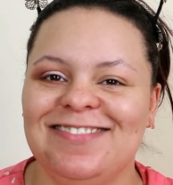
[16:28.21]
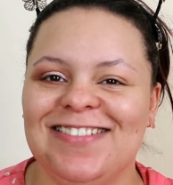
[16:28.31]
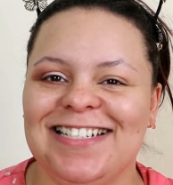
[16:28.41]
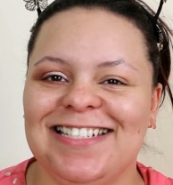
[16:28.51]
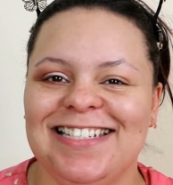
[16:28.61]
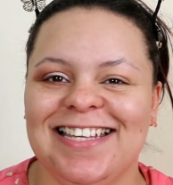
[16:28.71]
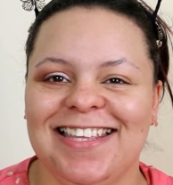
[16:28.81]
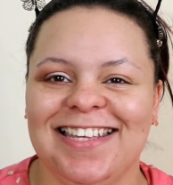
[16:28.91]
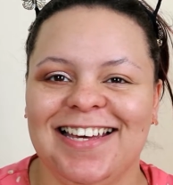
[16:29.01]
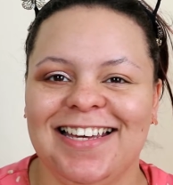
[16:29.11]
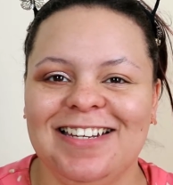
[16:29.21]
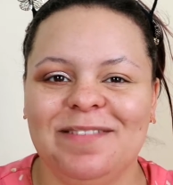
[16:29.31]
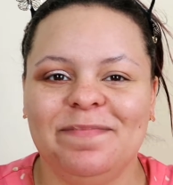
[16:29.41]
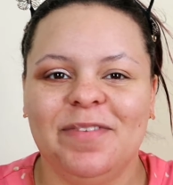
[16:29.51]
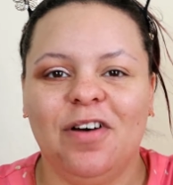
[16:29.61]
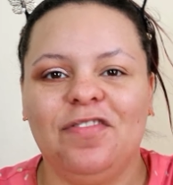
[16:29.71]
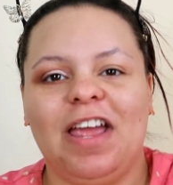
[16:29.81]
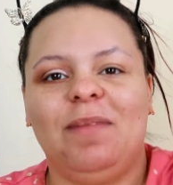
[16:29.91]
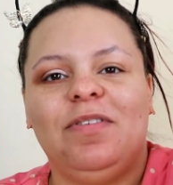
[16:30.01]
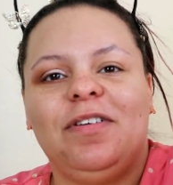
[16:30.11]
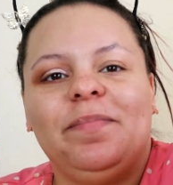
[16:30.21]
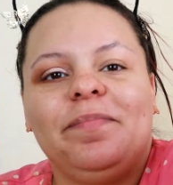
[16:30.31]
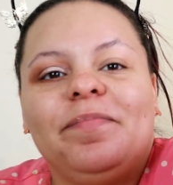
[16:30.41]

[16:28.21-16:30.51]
Let me just do the other eye off camera.